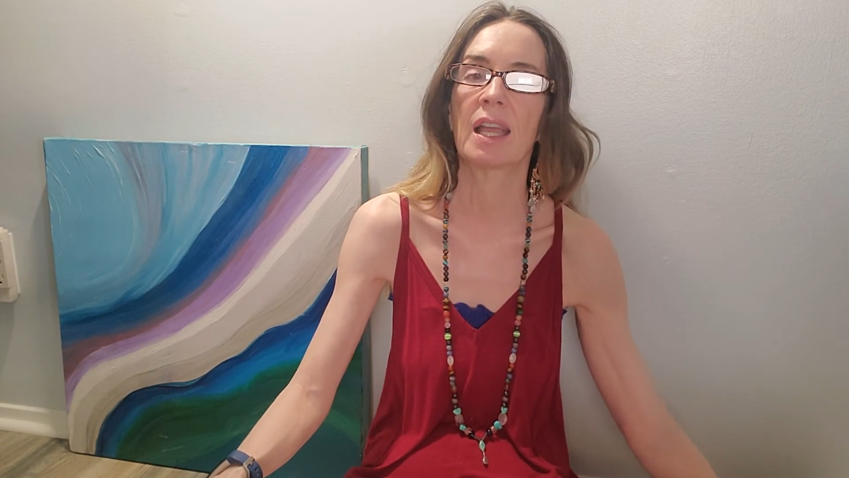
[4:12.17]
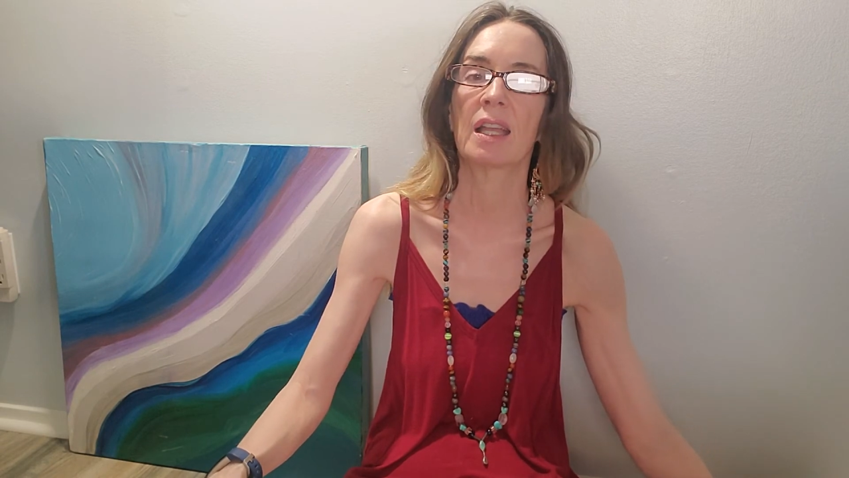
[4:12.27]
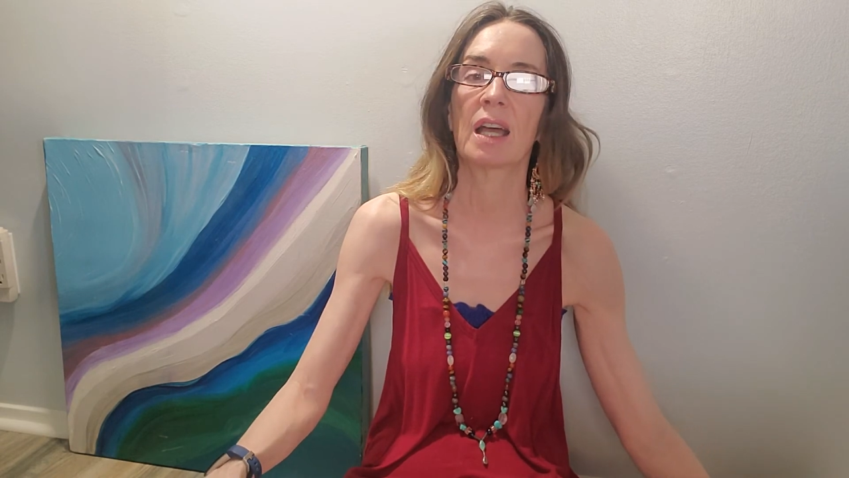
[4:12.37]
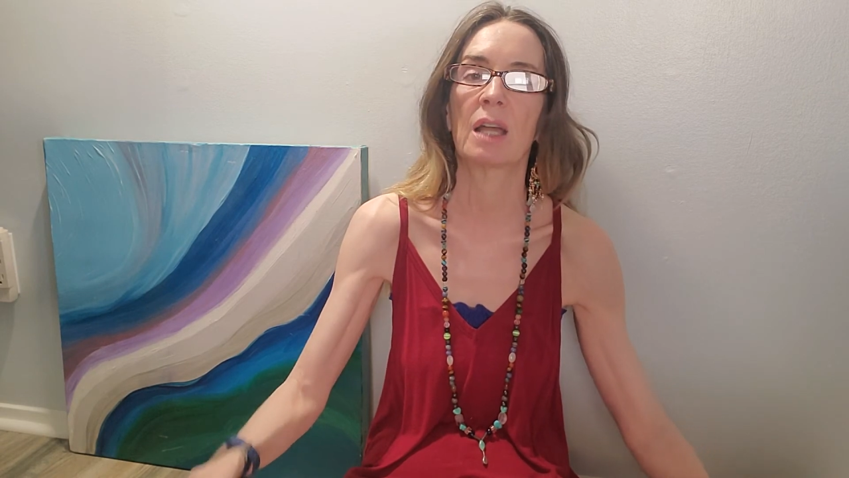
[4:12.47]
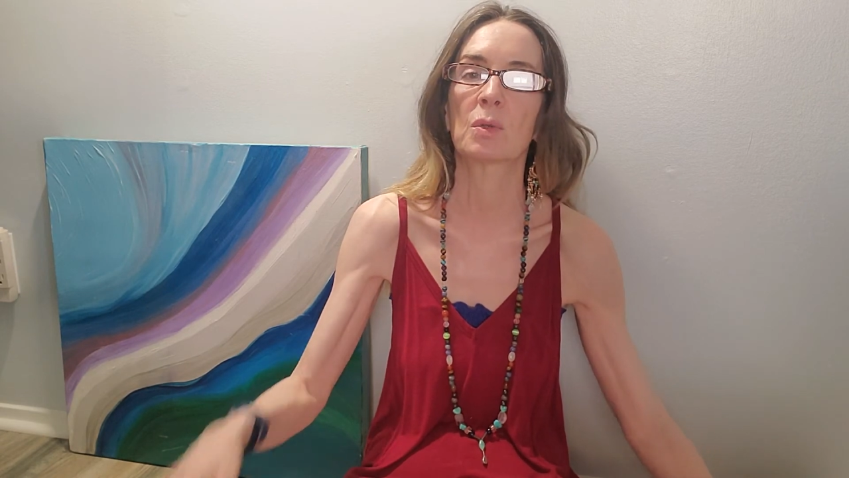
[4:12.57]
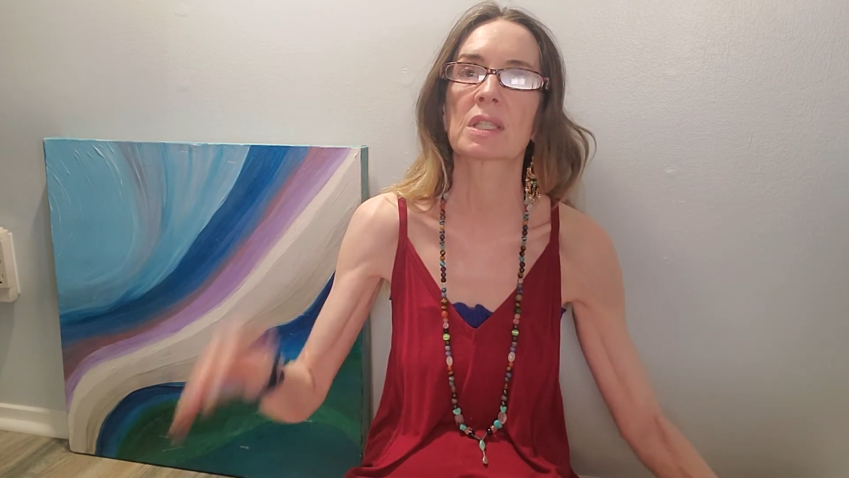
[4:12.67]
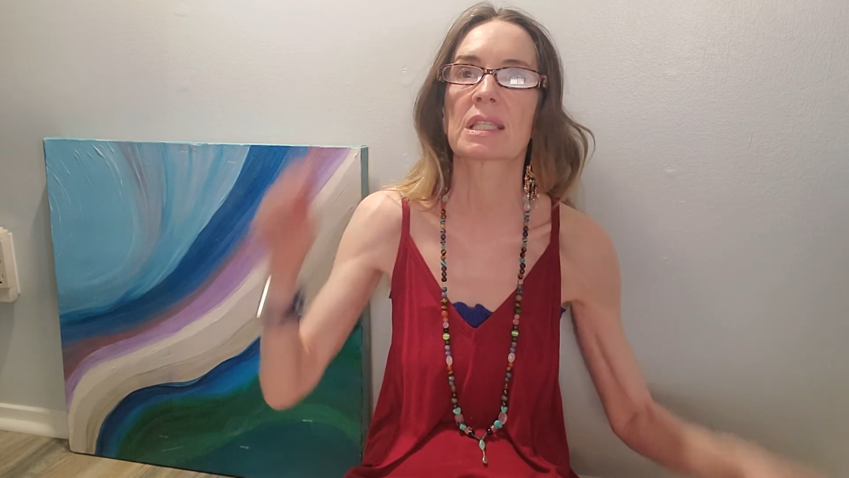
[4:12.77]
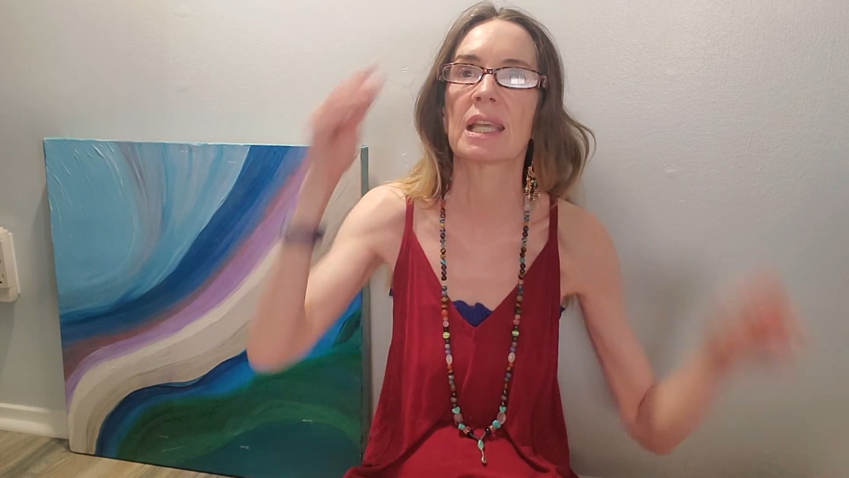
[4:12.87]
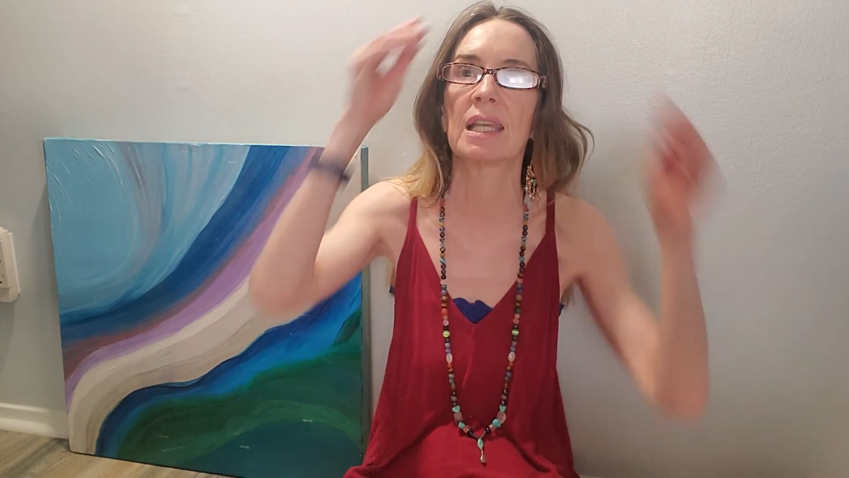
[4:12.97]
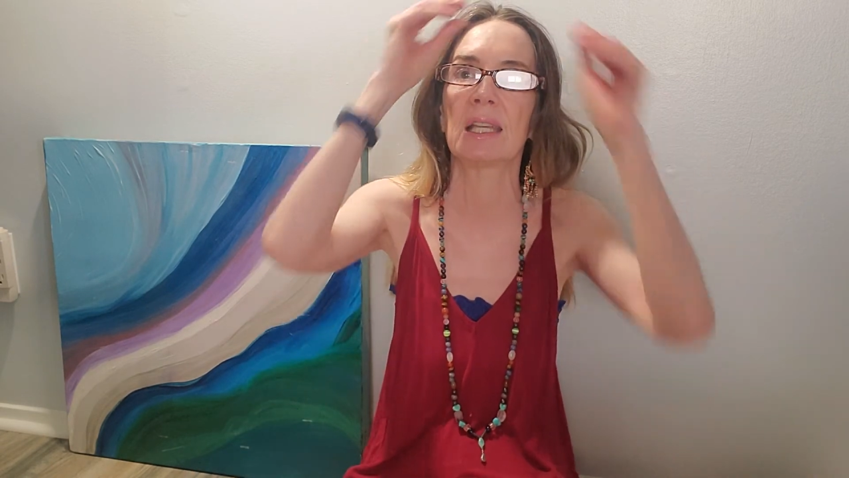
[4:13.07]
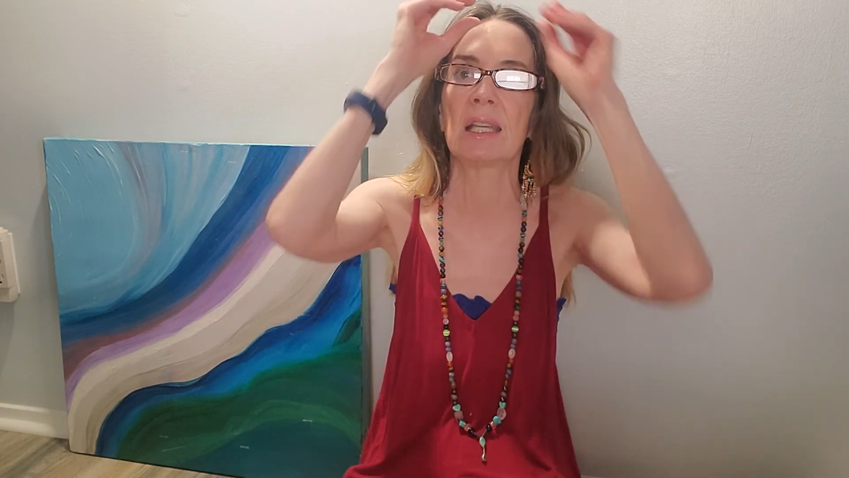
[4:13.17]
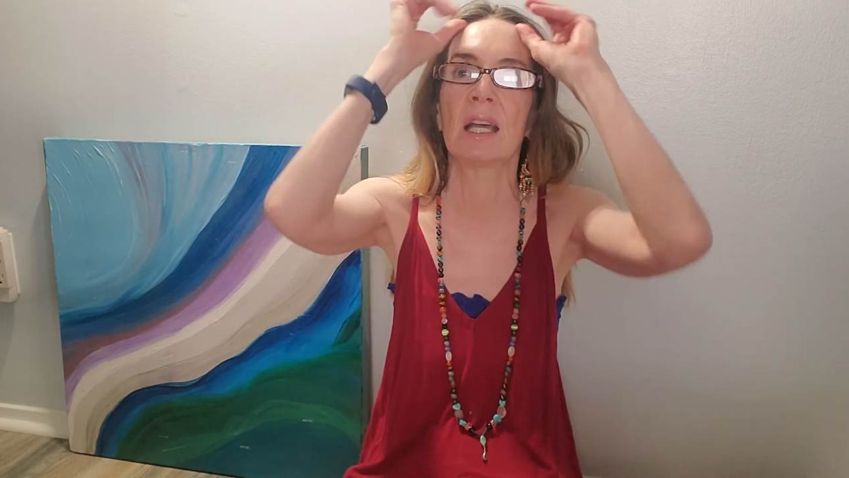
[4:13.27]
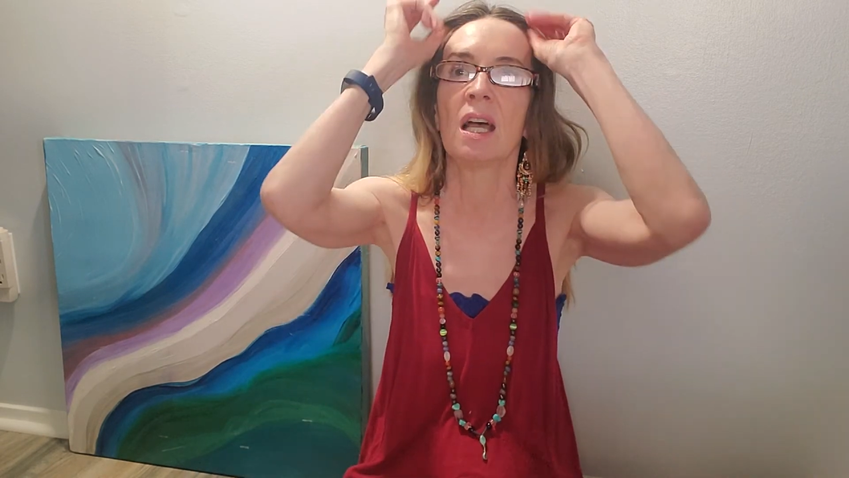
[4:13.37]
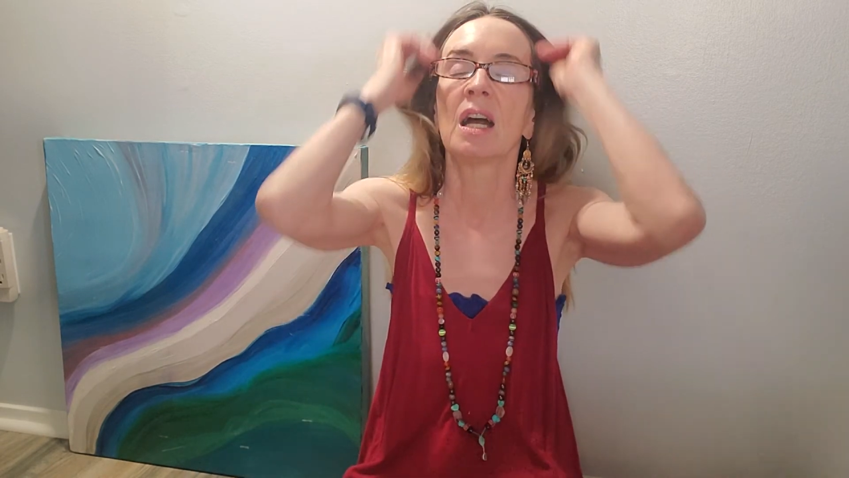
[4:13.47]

And I will say